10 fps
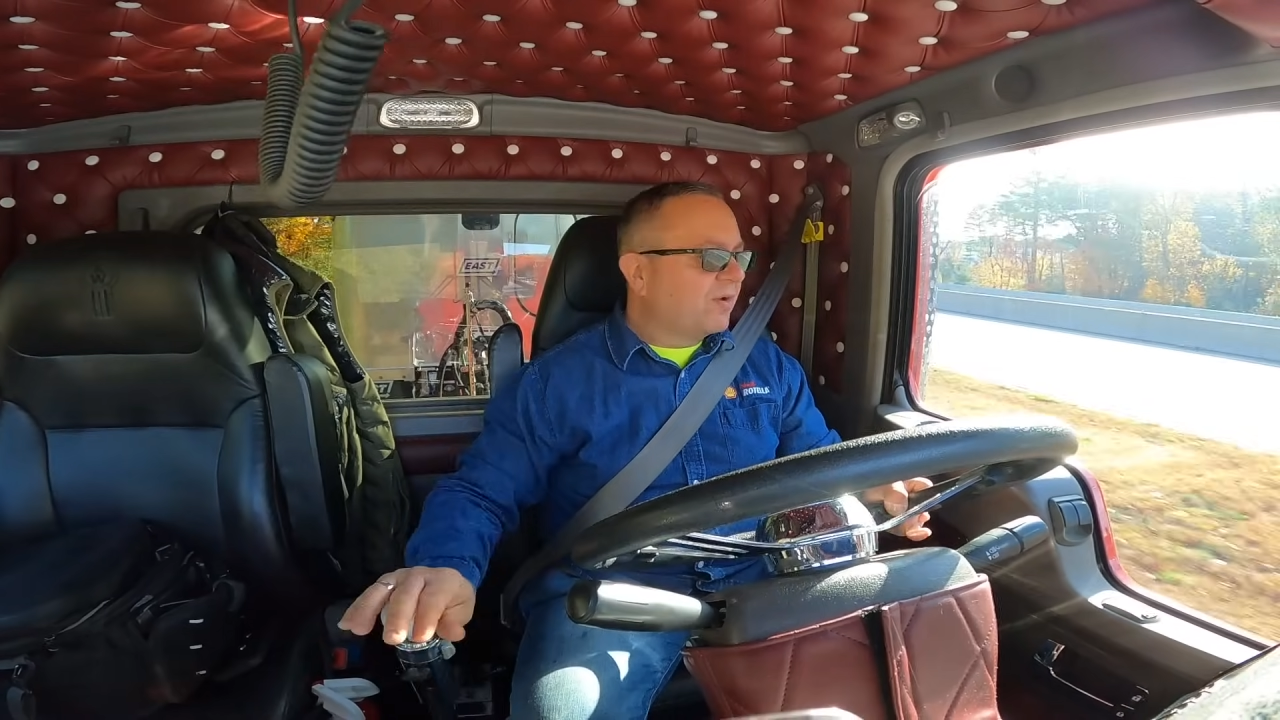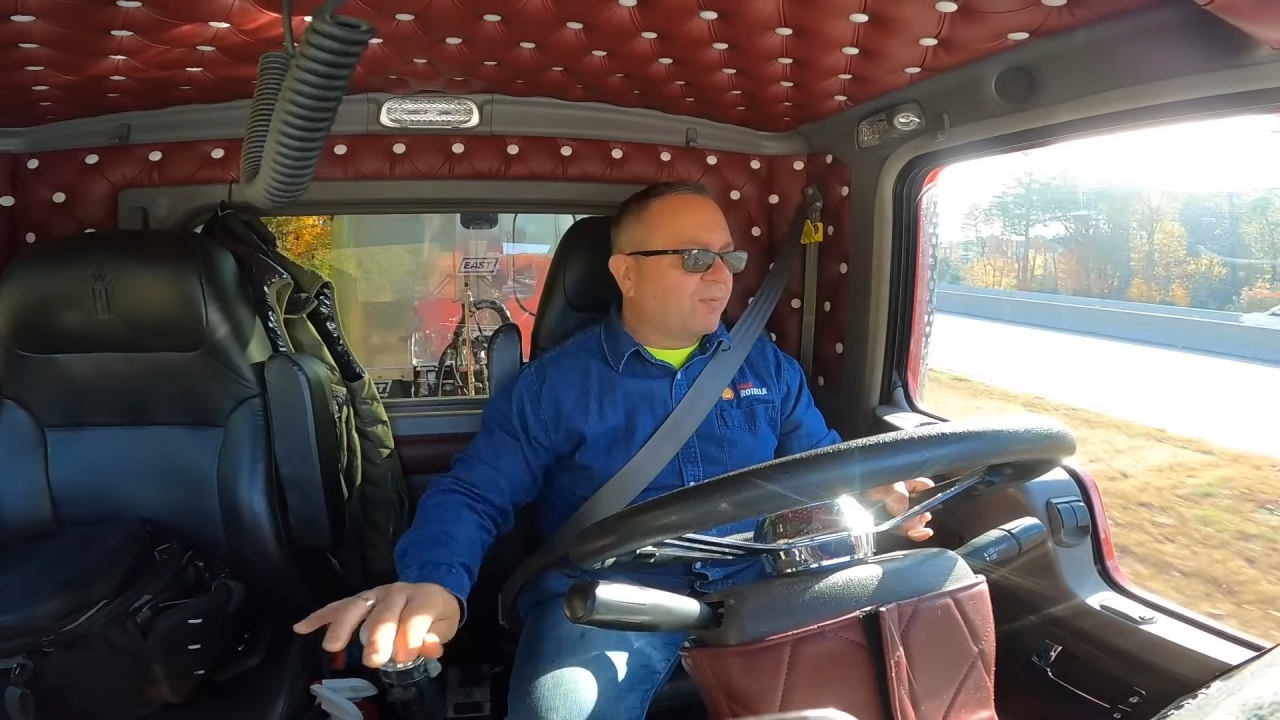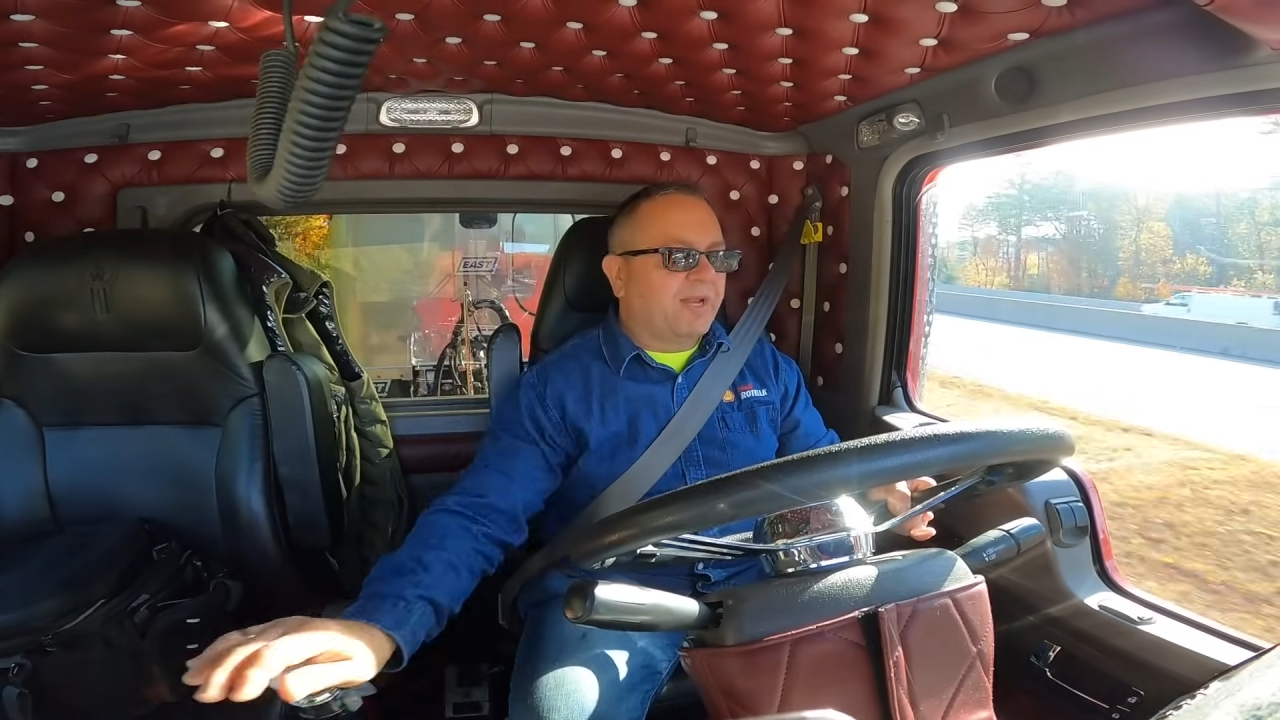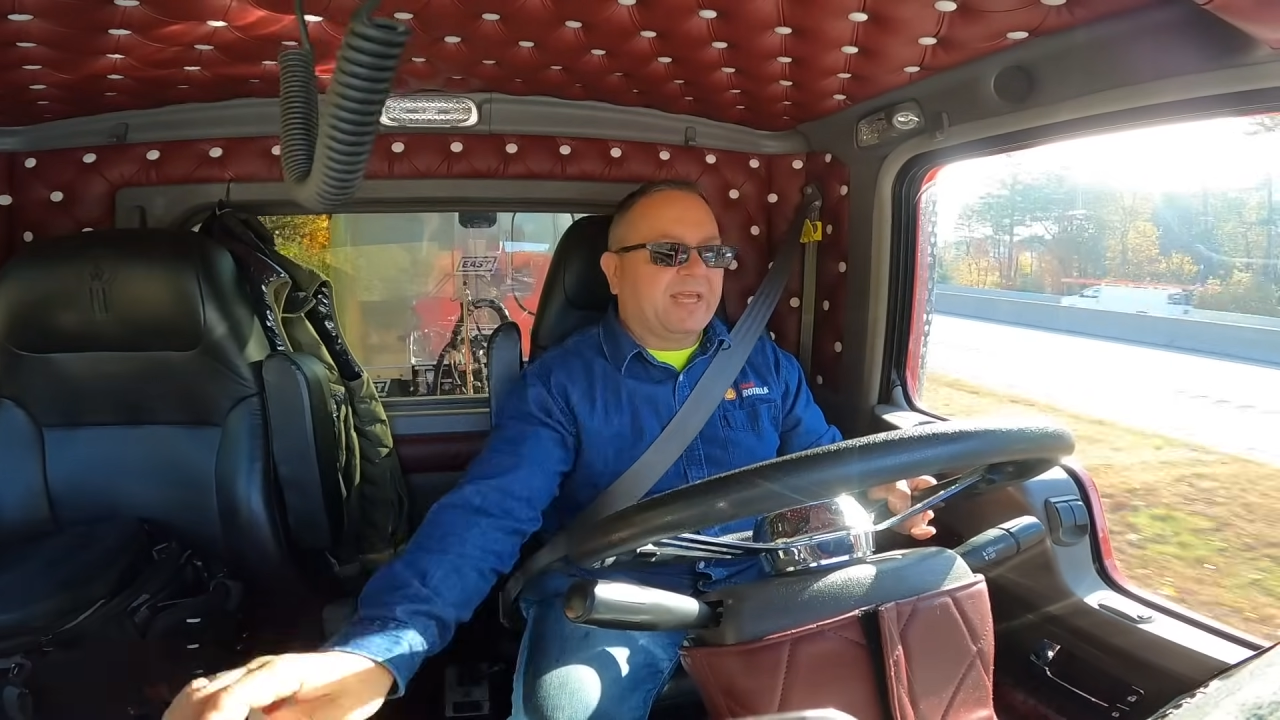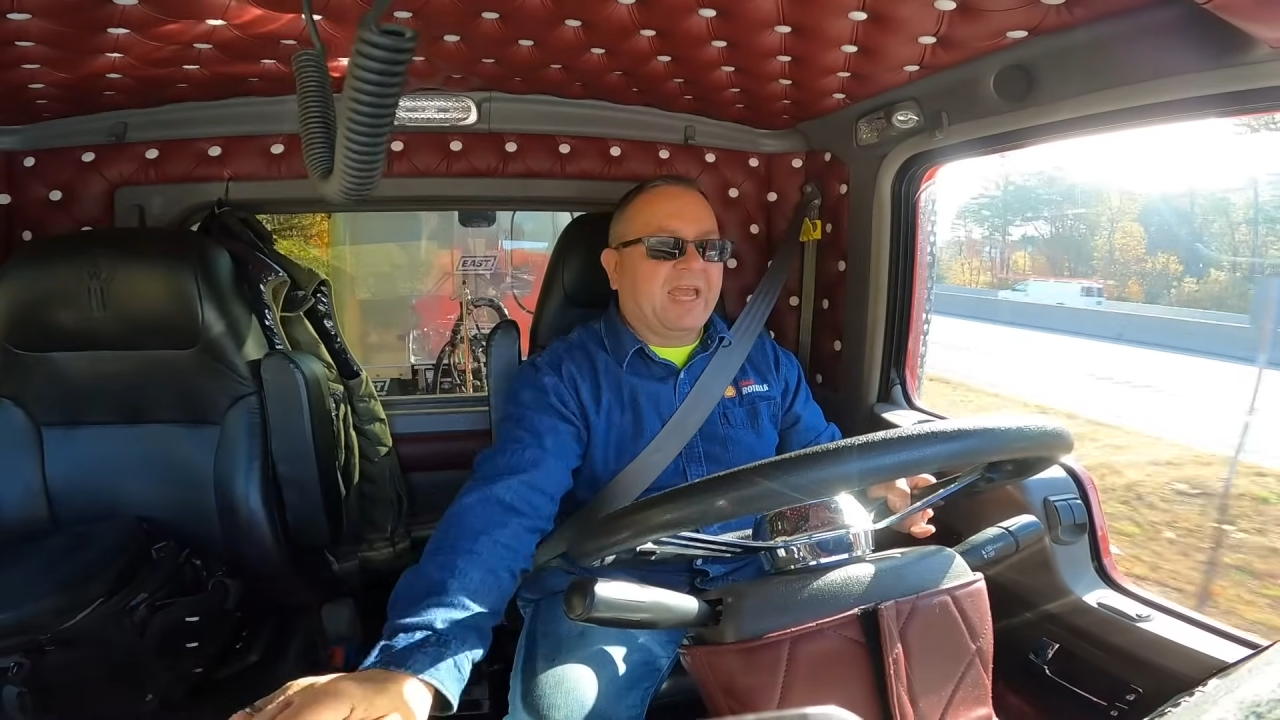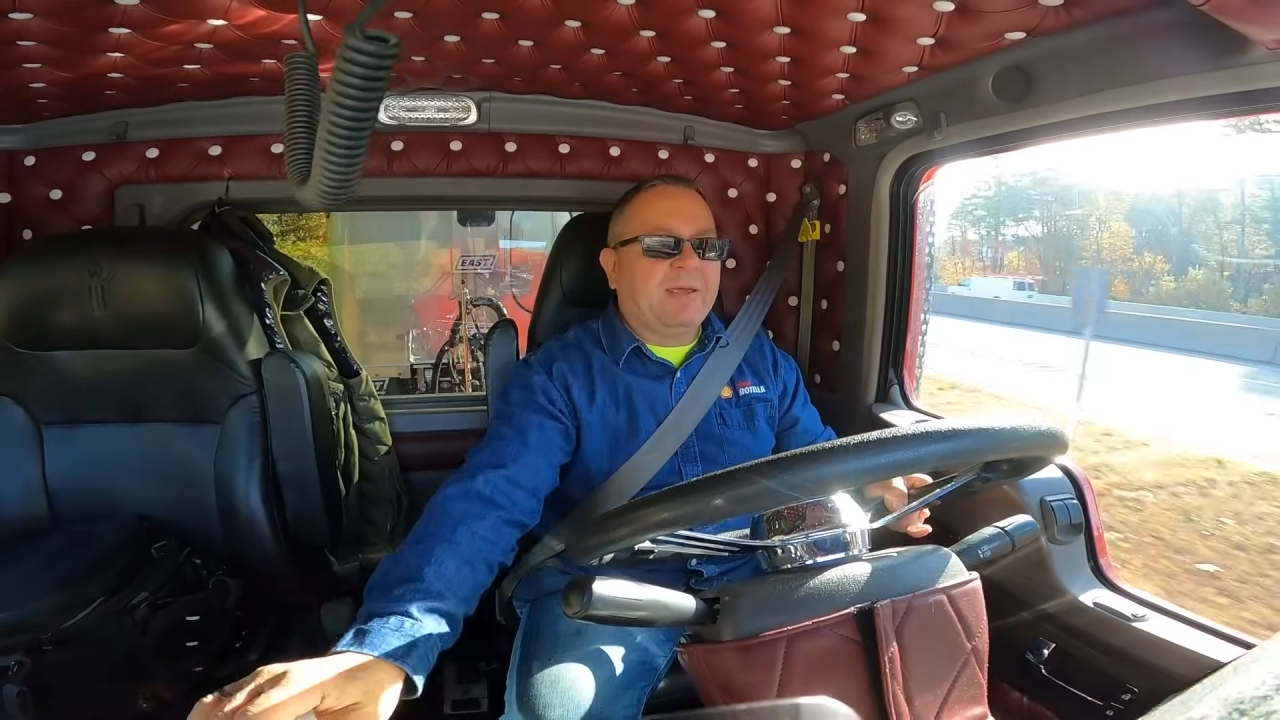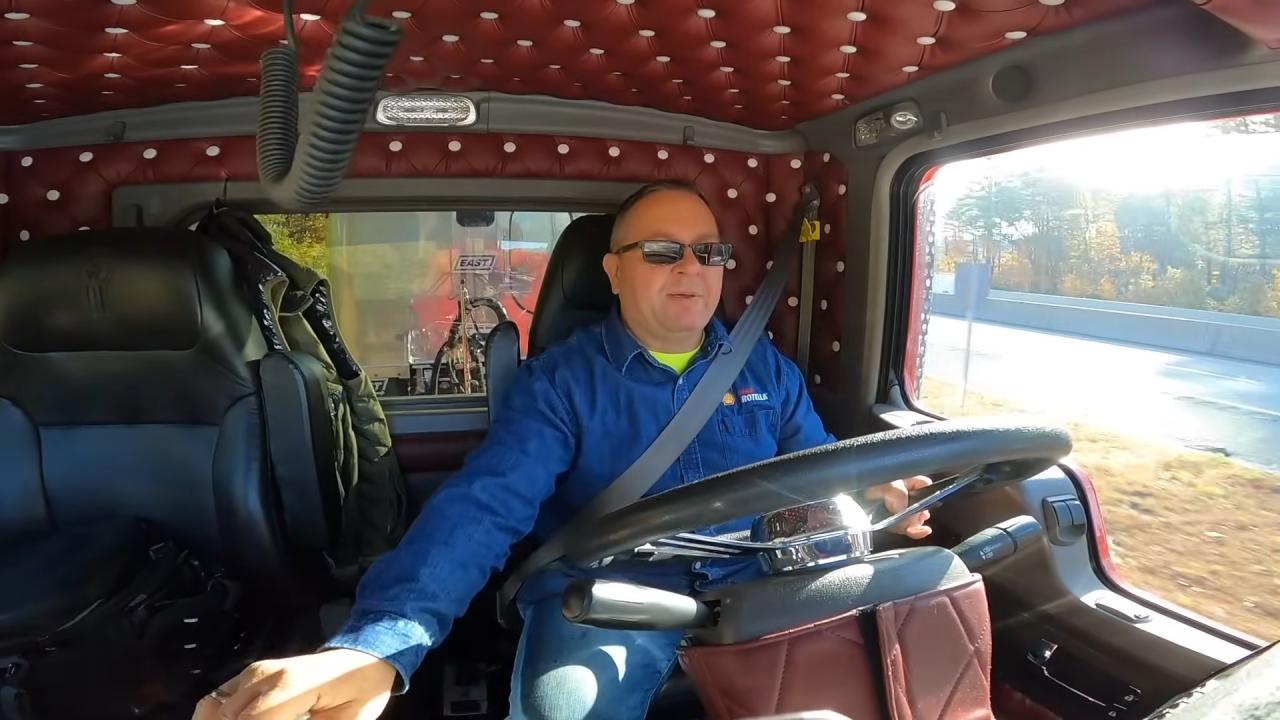when he came